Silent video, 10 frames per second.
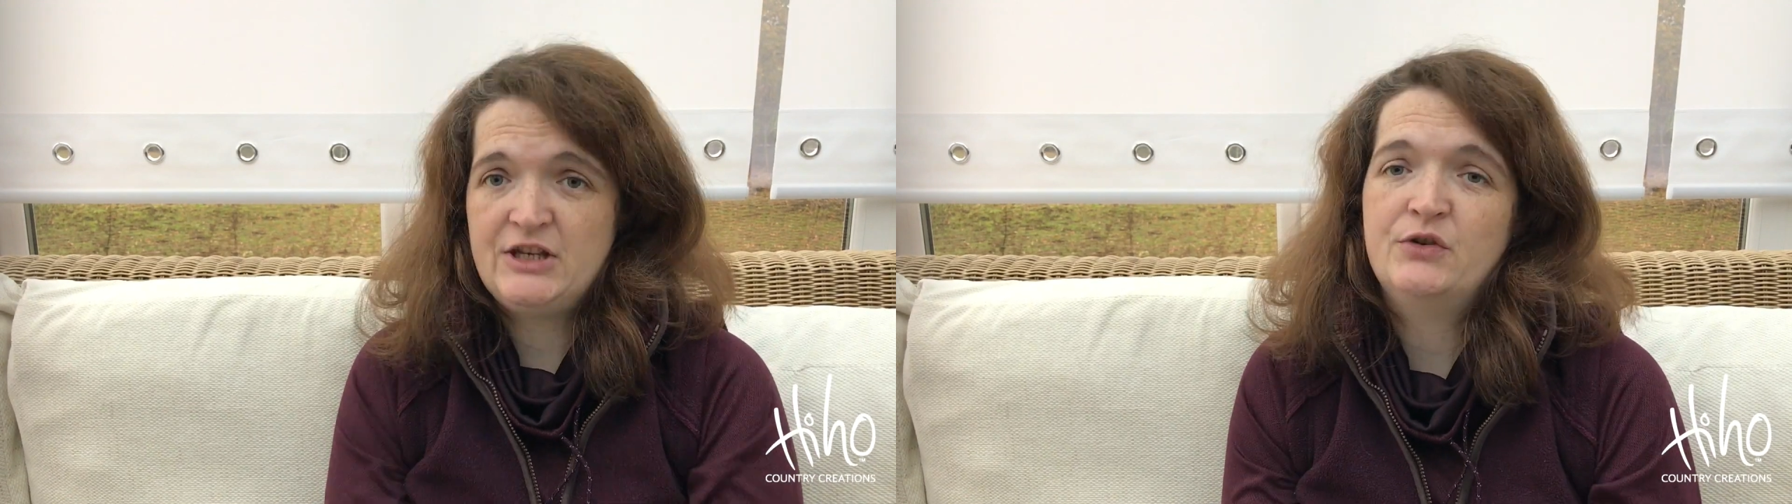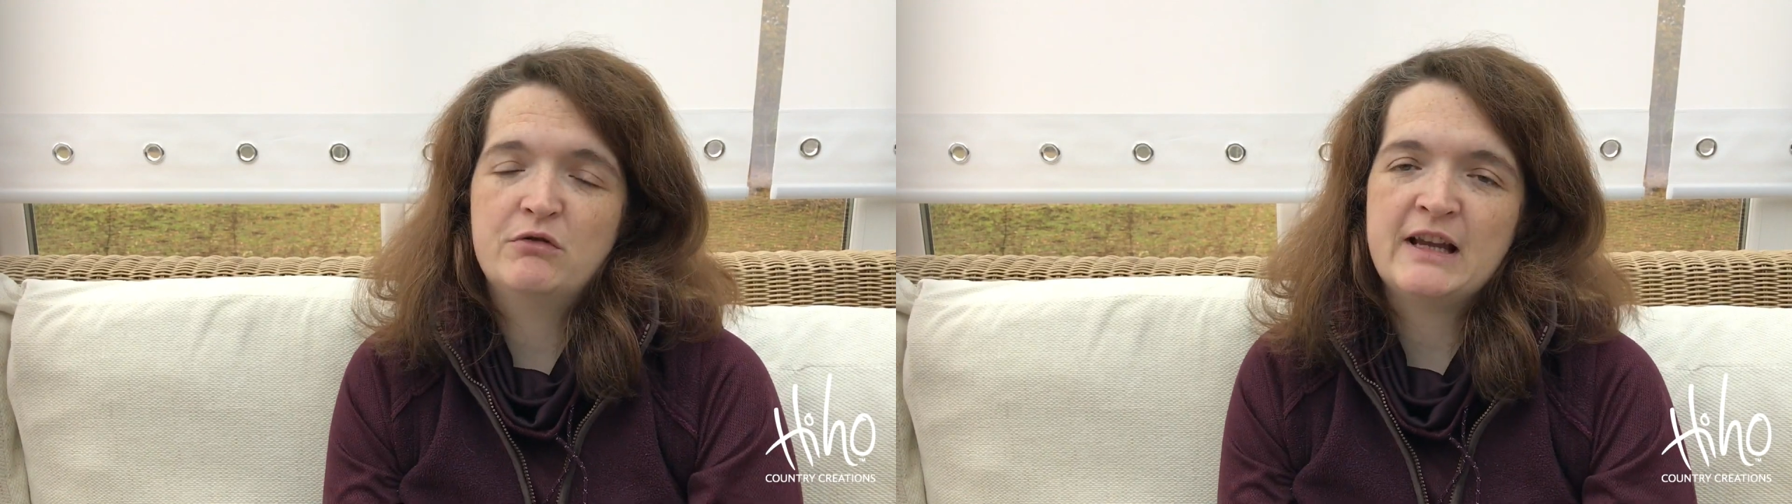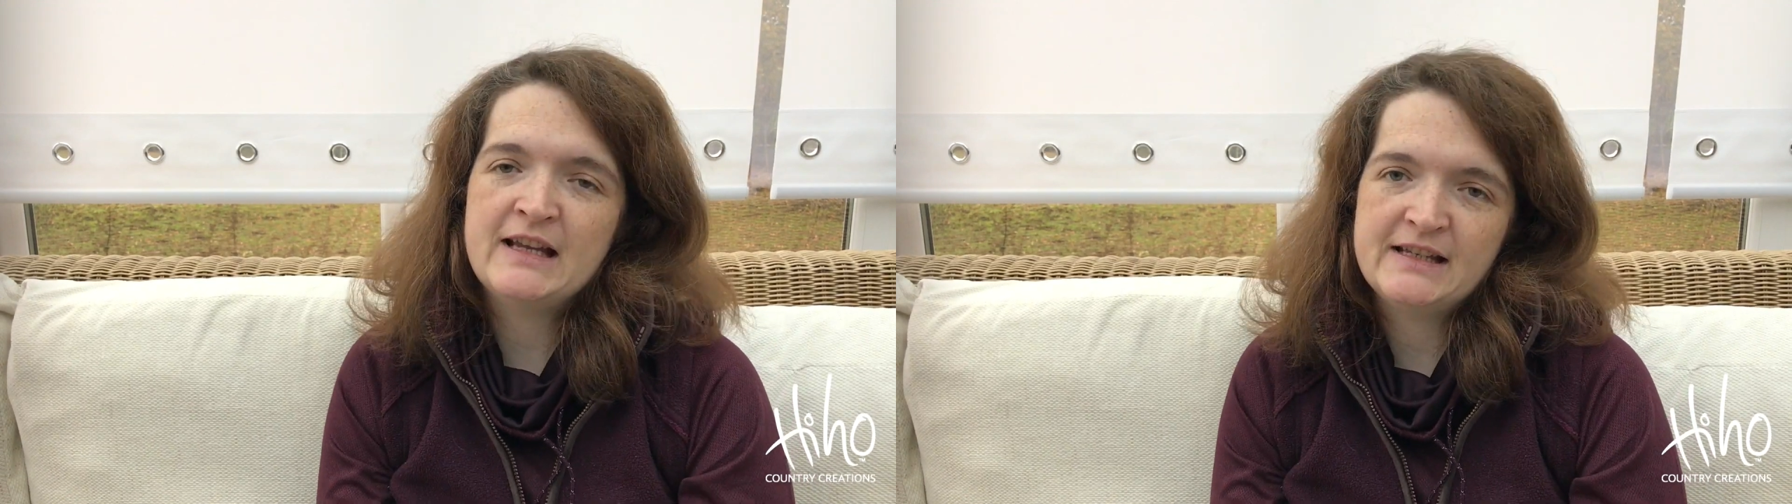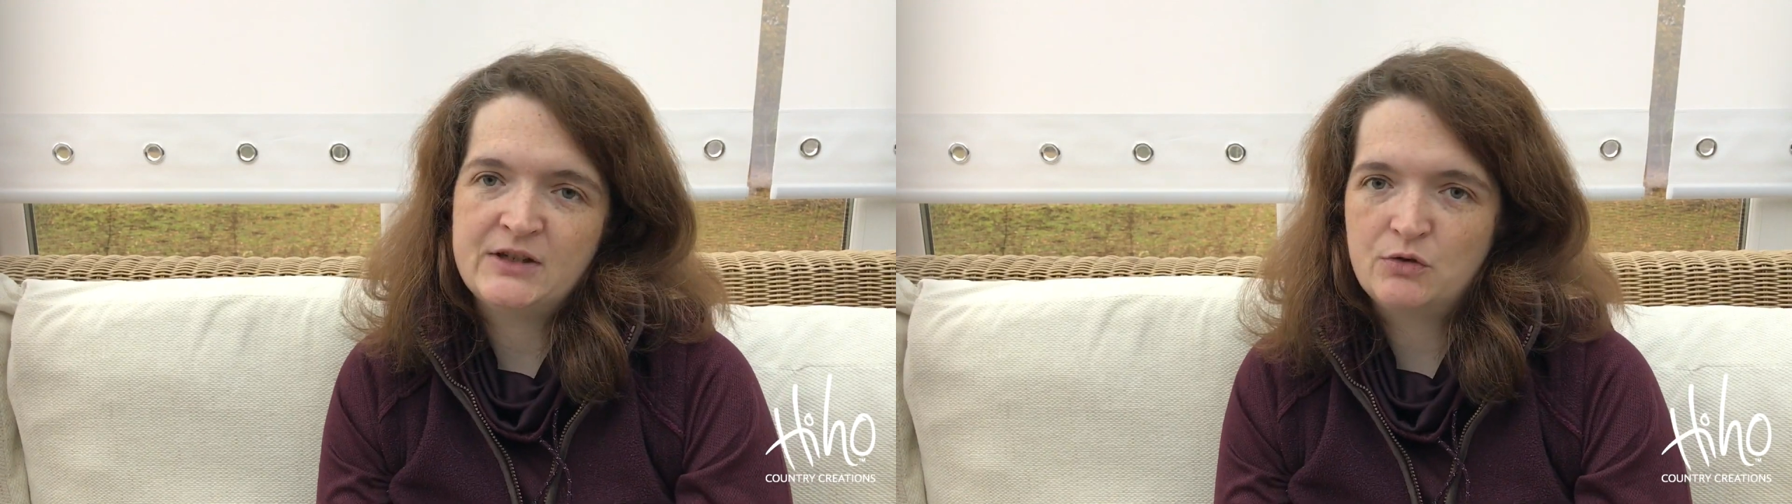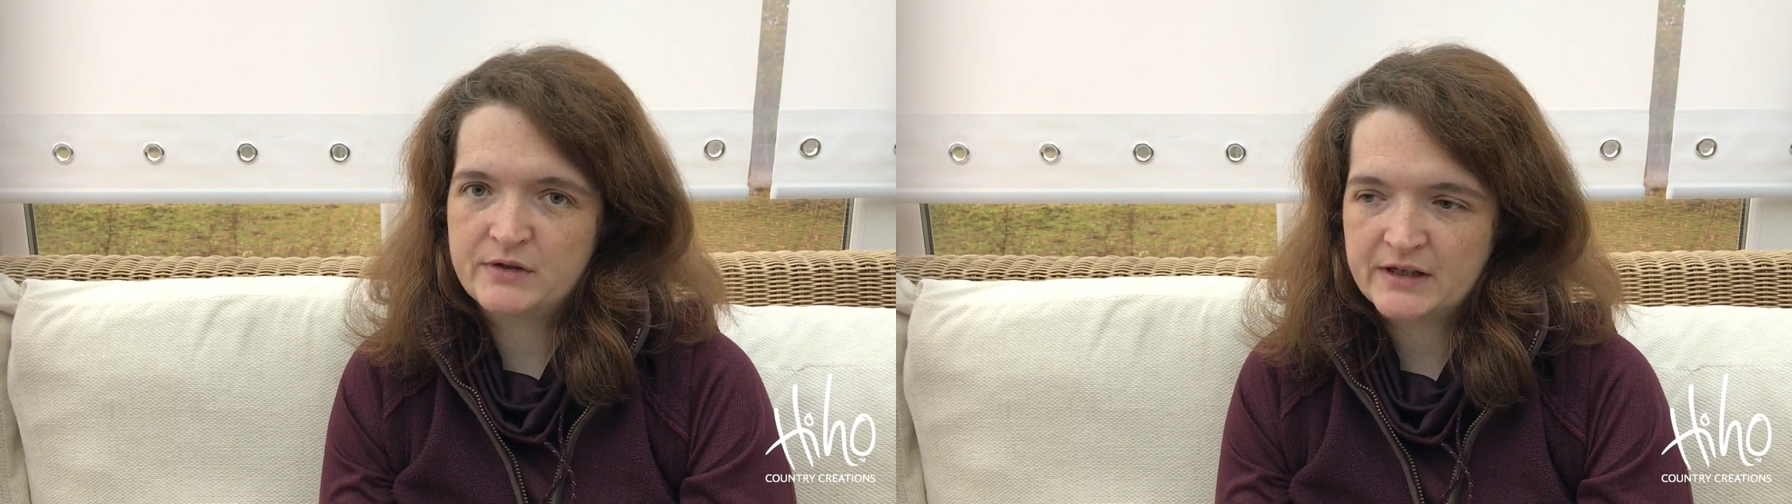dog is
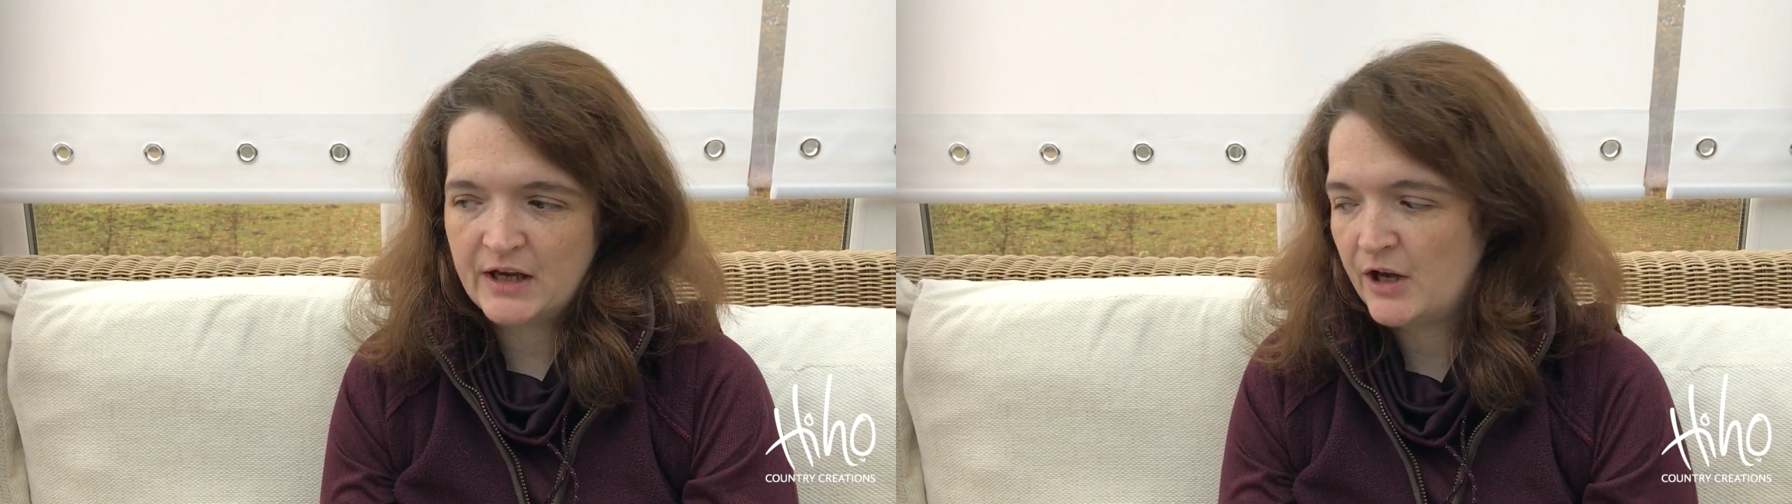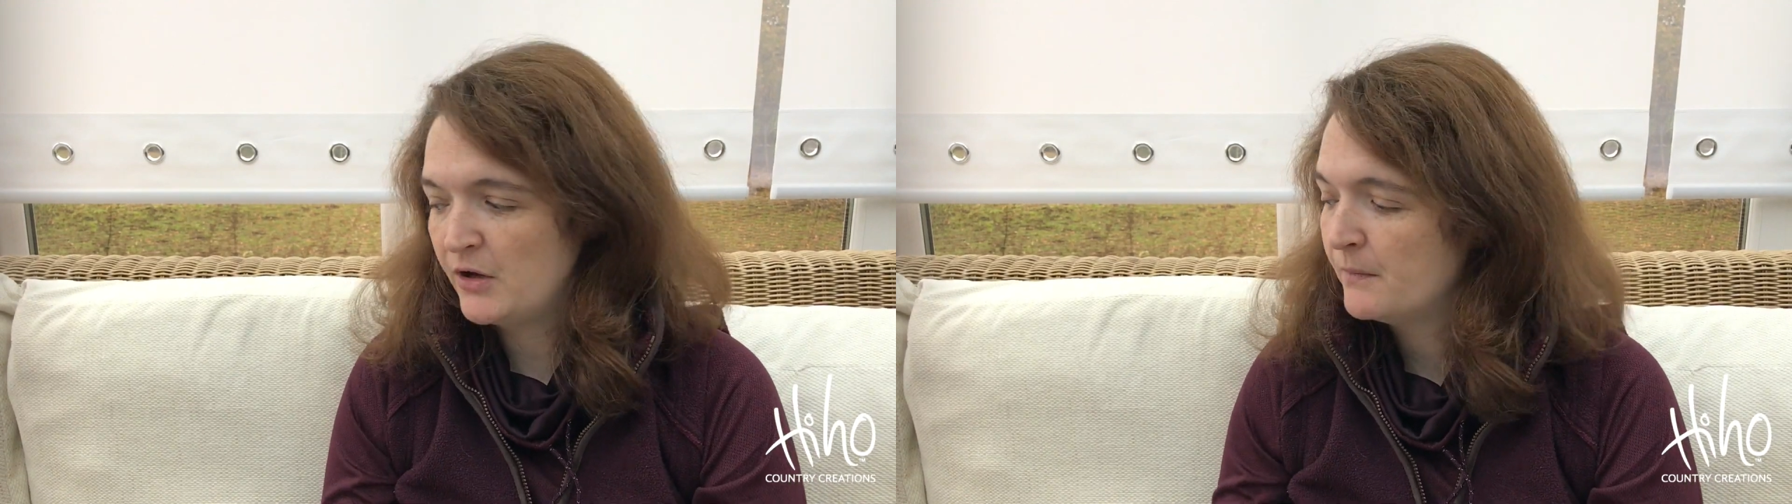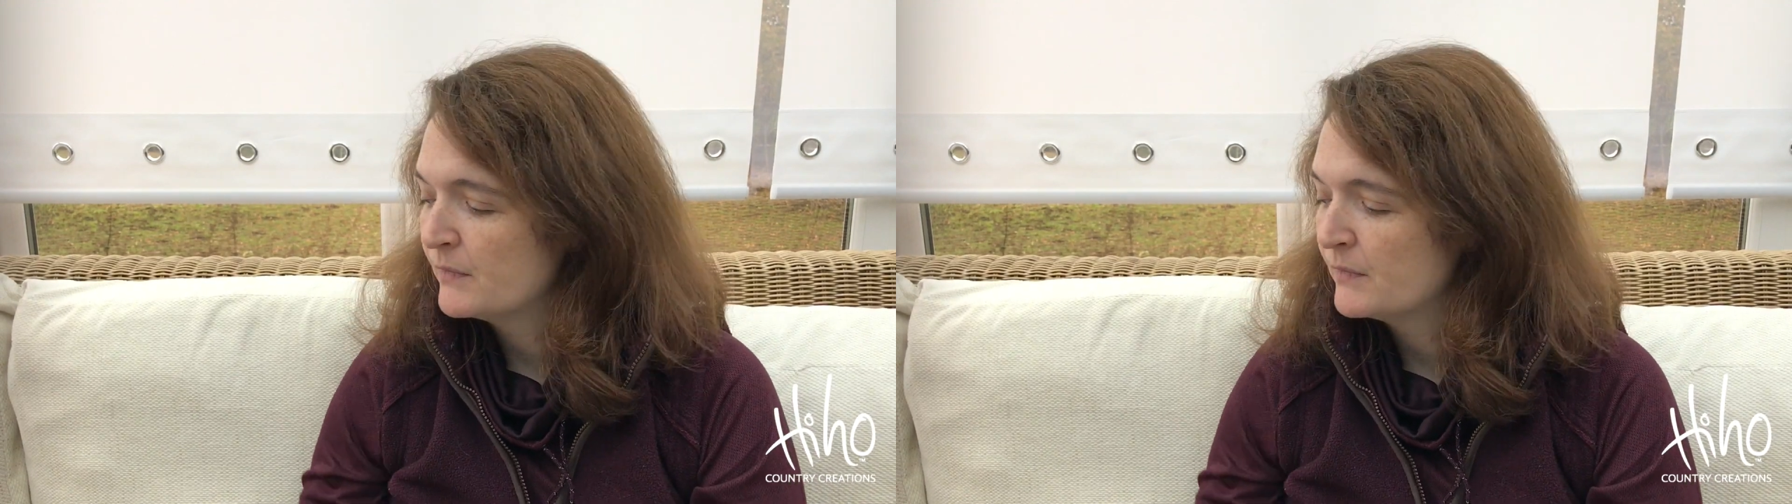Dogs & Co.